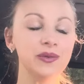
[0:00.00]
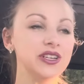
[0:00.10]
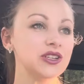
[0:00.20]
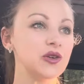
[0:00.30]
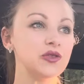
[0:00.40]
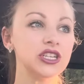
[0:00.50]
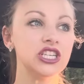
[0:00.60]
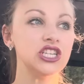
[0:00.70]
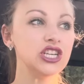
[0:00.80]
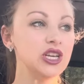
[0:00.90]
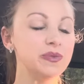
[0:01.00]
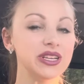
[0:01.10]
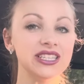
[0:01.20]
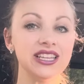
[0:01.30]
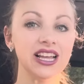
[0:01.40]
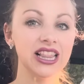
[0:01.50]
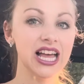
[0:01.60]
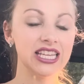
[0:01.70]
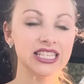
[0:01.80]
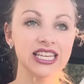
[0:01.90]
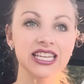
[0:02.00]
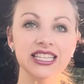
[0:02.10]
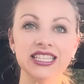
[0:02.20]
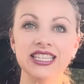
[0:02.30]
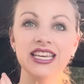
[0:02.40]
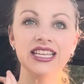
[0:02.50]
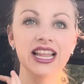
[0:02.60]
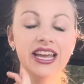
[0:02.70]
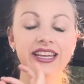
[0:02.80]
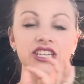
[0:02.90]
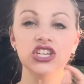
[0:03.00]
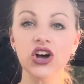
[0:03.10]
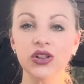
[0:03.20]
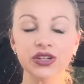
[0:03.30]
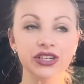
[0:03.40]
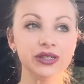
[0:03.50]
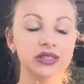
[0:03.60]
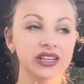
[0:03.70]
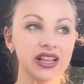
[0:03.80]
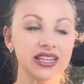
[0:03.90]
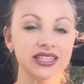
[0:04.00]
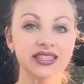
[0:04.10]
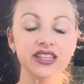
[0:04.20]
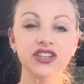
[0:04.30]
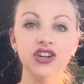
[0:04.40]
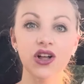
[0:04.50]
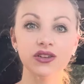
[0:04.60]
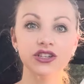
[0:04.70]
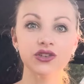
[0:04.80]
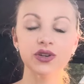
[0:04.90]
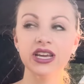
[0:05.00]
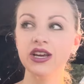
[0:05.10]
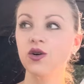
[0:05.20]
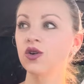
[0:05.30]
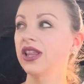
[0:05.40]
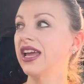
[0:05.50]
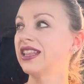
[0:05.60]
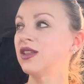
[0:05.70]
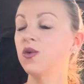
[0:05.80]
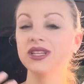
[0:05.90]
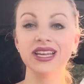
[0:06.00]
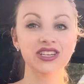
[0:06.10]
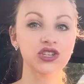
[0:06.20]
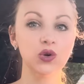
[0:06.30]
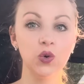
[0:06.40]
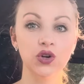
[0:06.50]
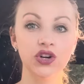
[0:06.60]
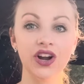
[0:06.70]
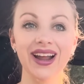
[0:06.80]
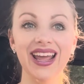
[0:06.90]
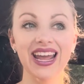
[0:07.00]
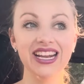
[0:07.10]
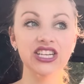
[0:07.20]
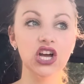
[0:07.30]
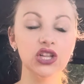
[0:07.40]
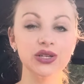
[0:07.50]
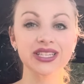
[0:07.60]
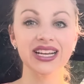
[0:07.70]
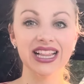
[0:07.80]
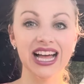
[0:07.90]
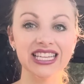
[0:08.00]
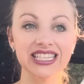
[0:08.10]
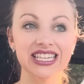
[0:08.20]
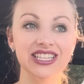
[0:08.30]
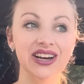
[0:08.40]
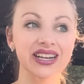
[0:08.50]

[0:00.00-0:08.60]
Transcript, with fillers: We just go for cheap sunglasses, the like dollar sunglasses the Dollar Tree, or like the ones I just ordered are $8 sunglasses on